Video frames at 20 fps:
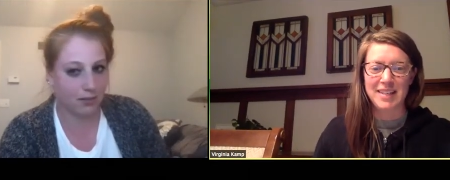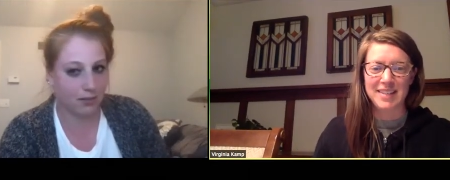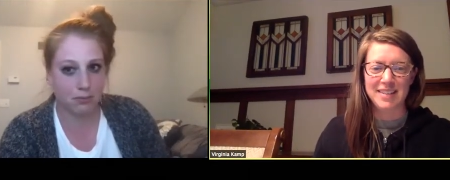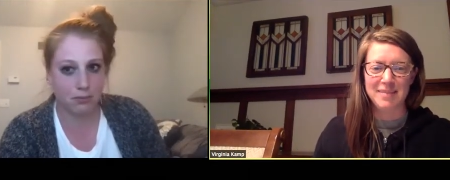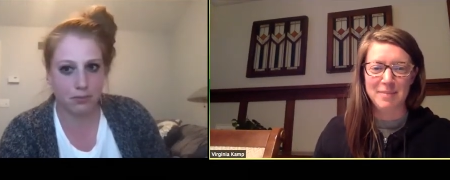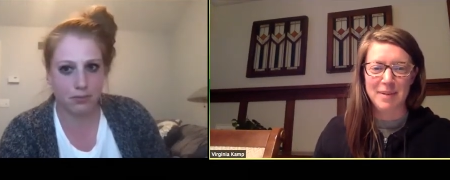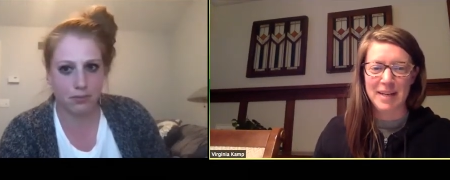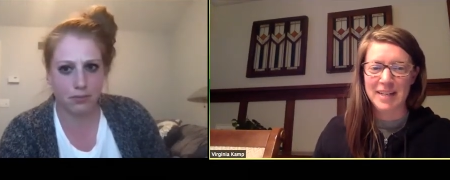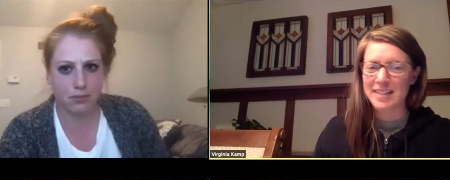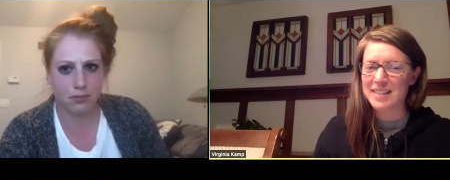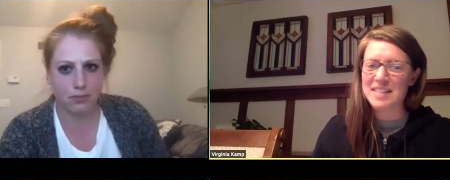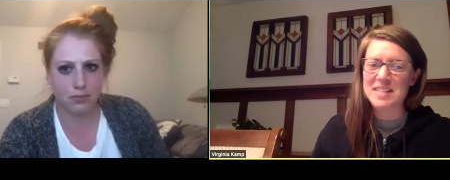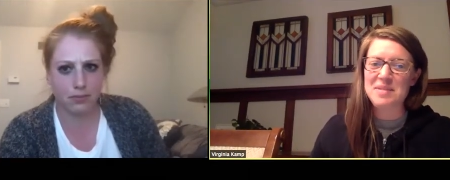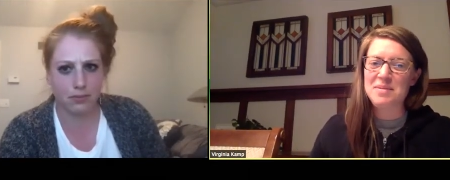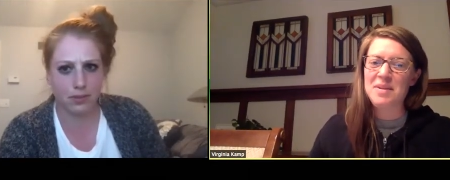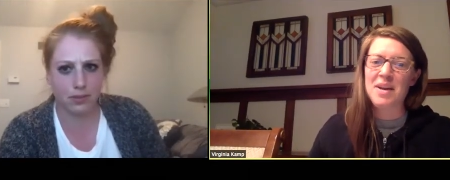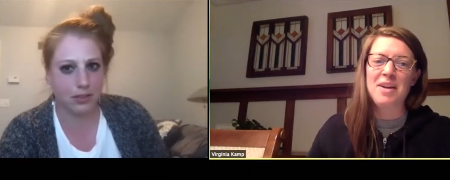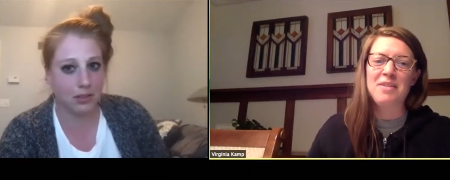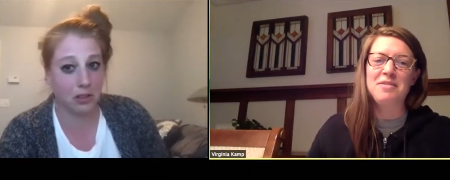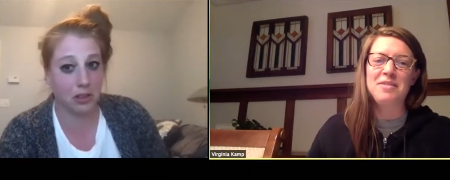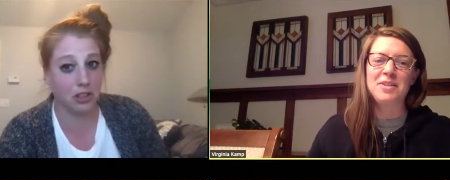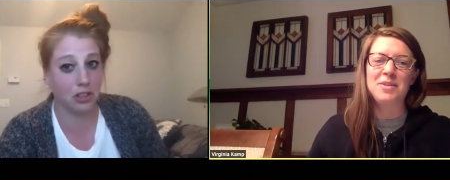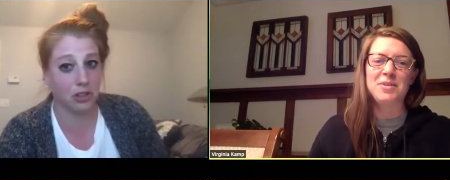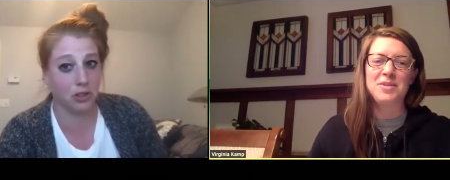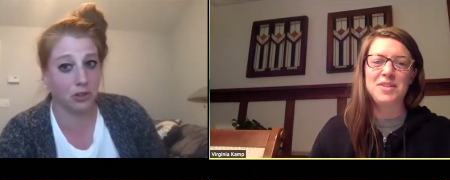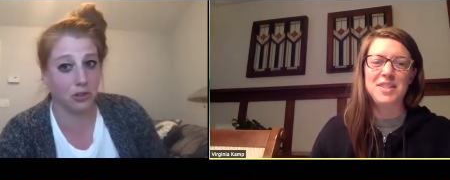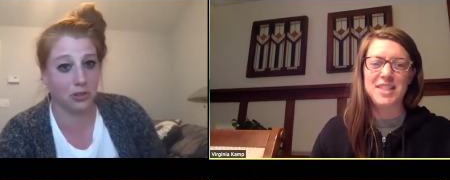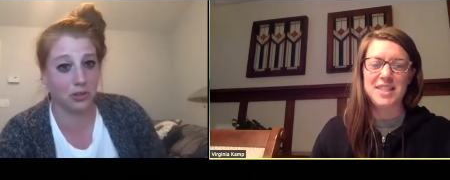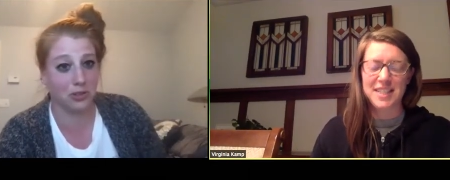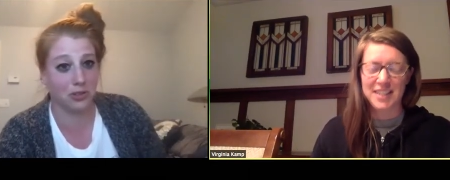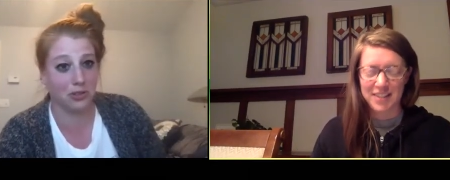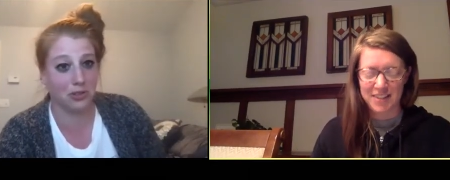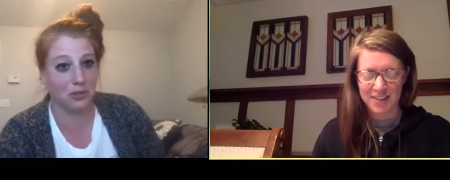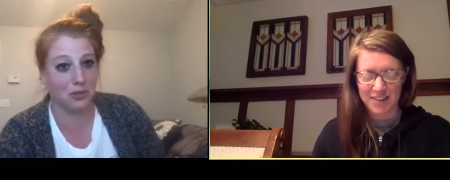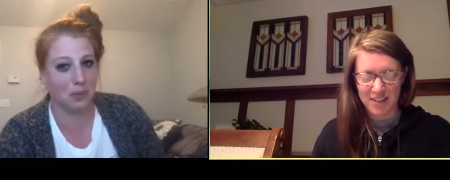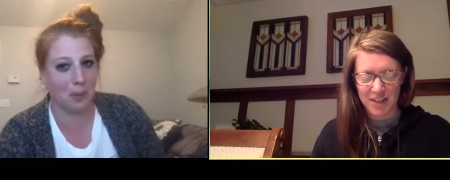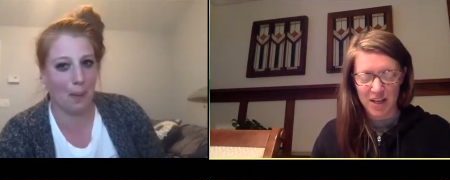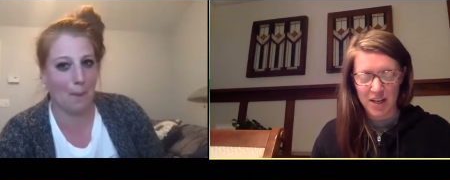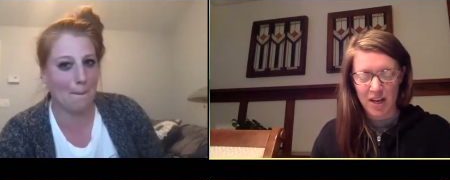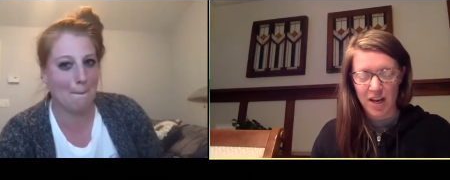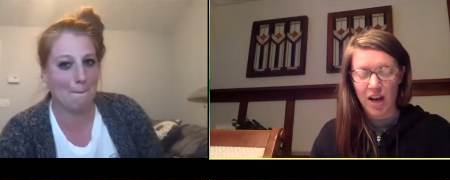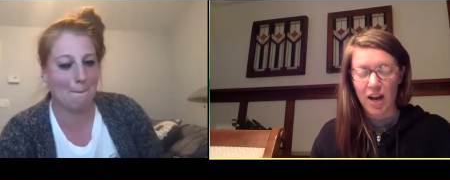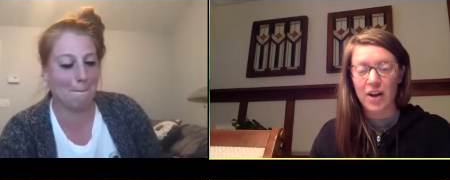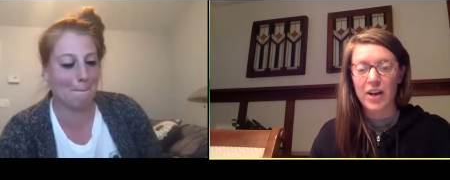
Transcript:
Speaker 1: mine is not filled with details. All